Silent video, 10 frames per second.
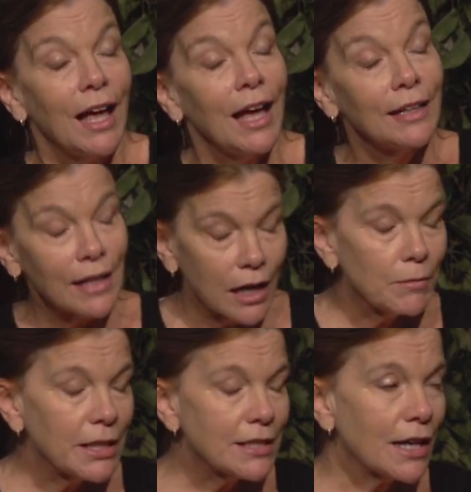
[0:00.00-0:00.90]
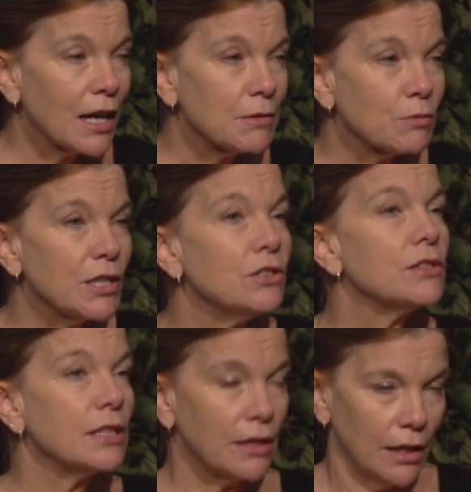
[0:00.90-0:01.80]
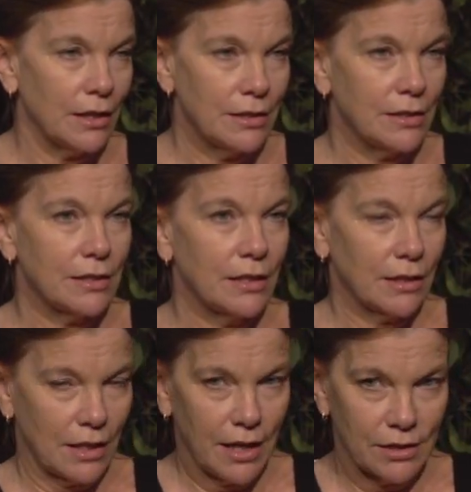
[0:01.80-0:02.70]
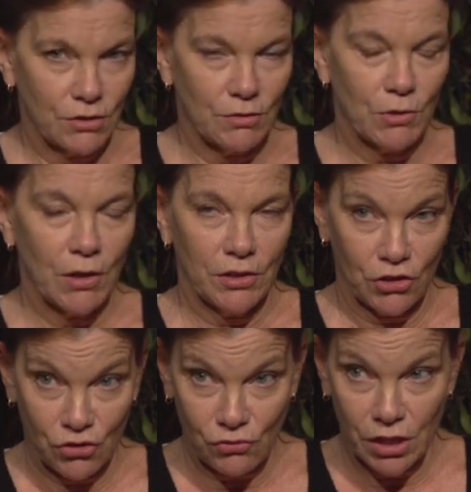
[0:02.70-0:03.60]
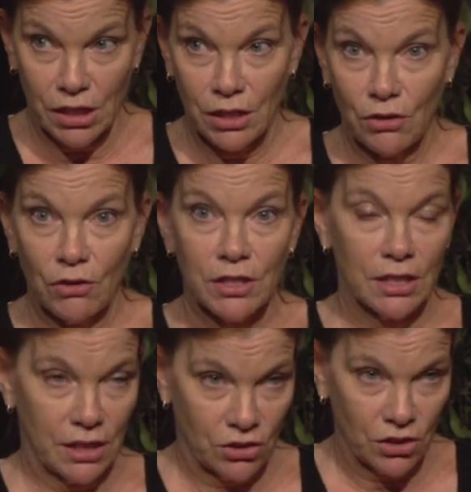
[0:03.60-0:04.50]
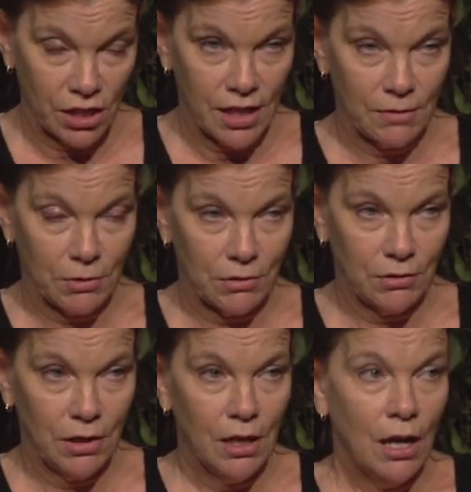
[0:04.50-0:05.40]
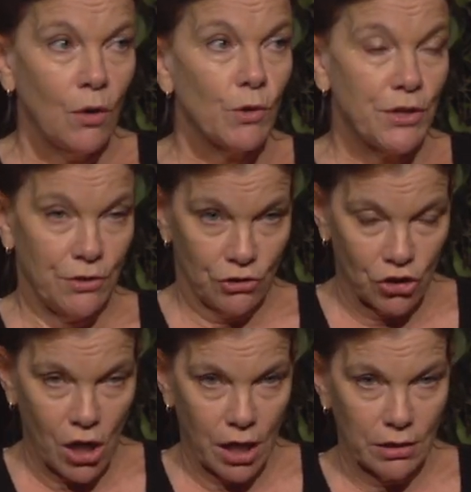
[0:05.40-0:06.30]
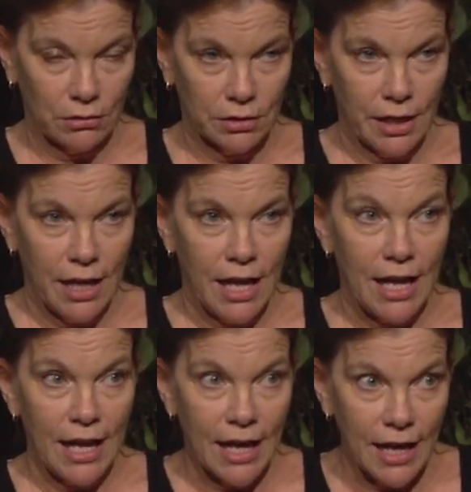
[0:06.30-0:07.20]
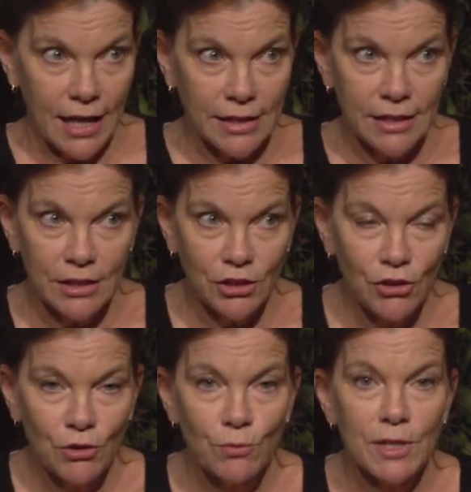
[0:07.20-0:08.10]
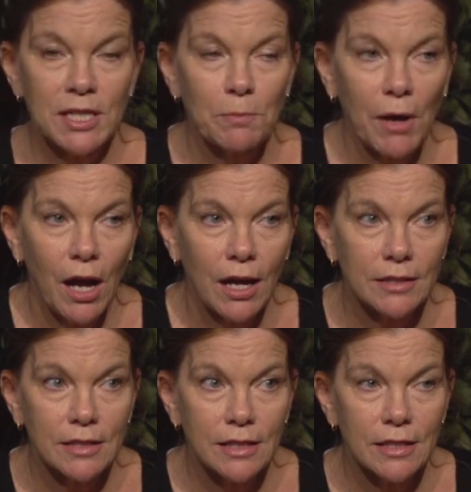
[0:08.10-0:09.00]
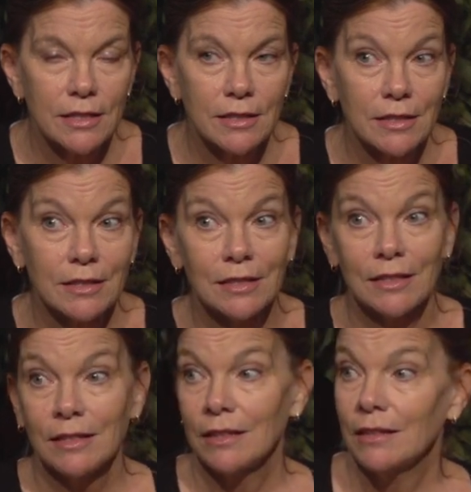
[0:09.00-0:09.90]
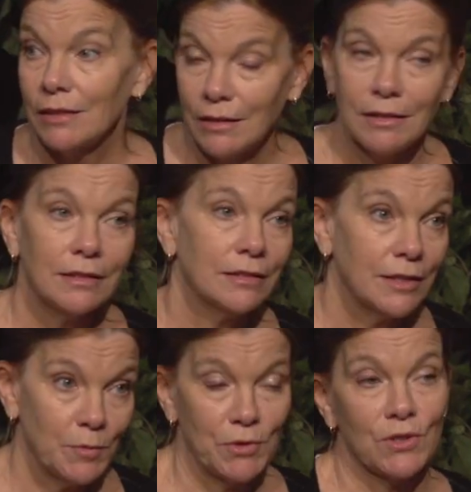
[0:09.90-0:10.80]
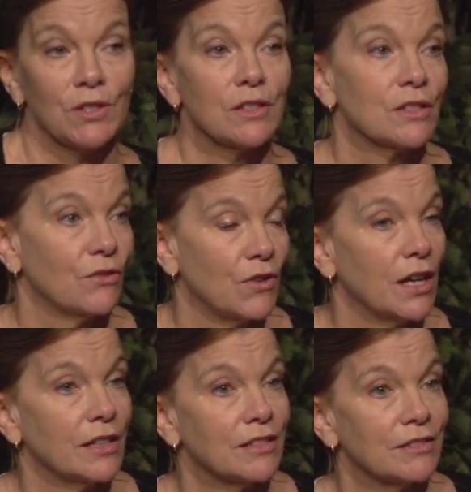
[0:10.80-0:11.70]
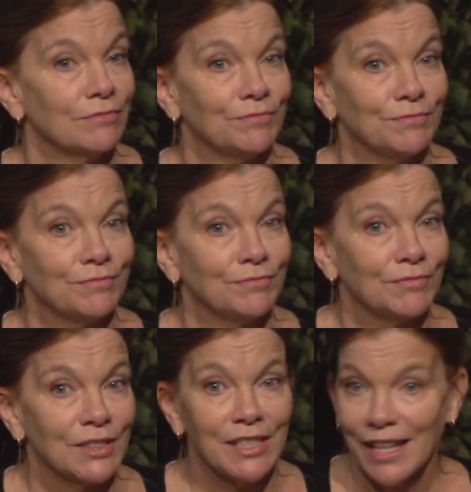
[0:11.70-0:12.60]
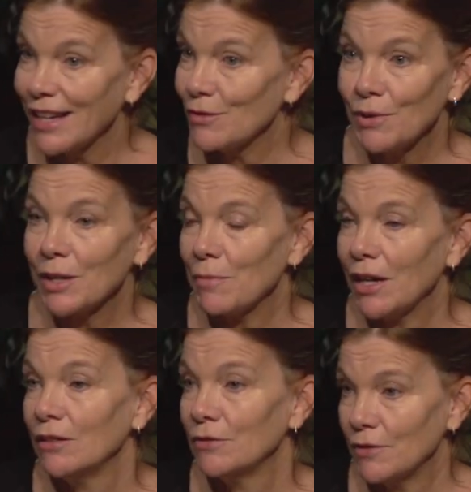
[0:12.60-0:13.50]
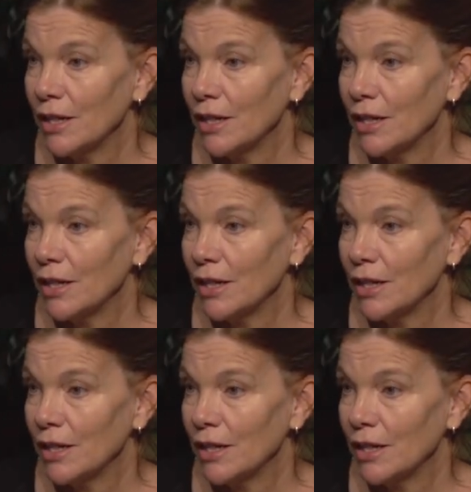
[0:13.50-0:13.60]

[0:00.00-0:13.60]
And how many times when you see this in a classroom or on the street or at the kitchen table with your child, and that your response is, oh, this person is defiant. Does that ring a bell for